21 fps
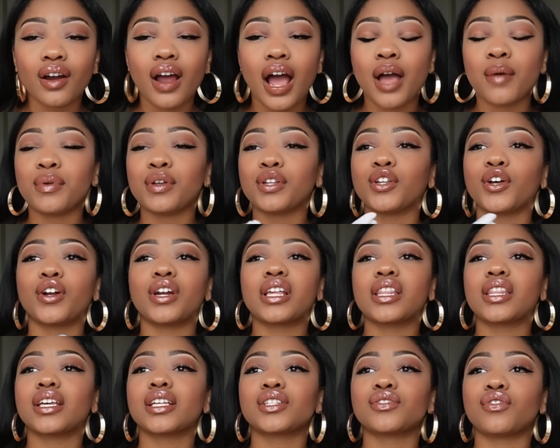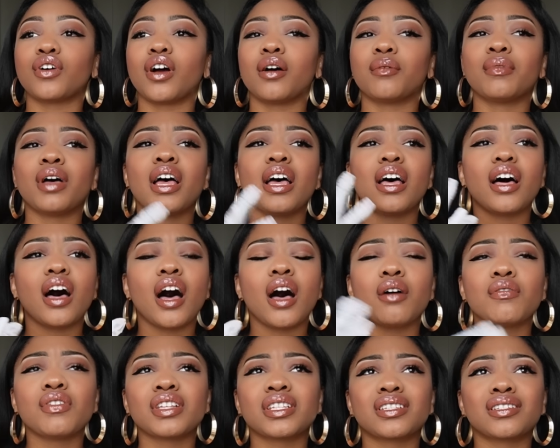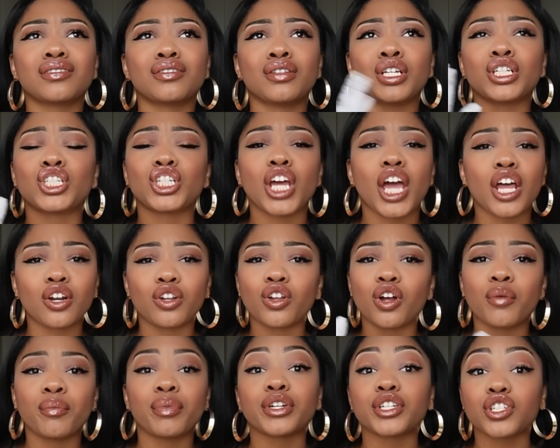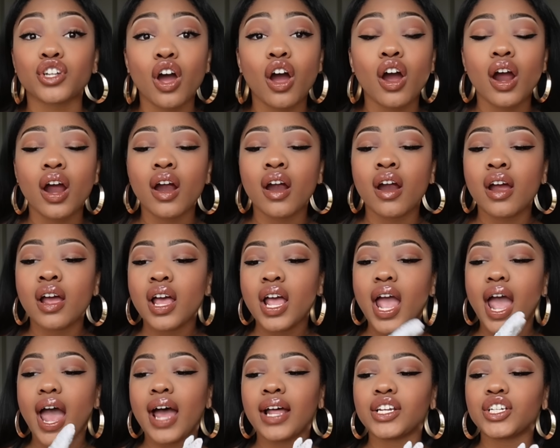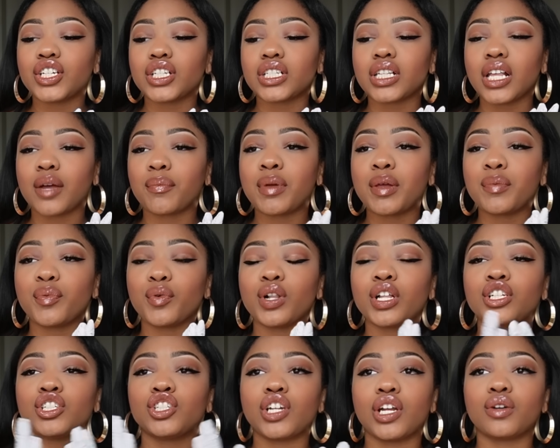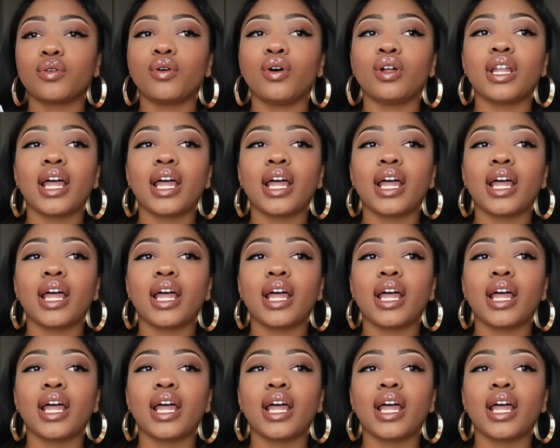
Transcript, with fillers: I've been learning this from uh, this the channeler Bashar, and just like people in general,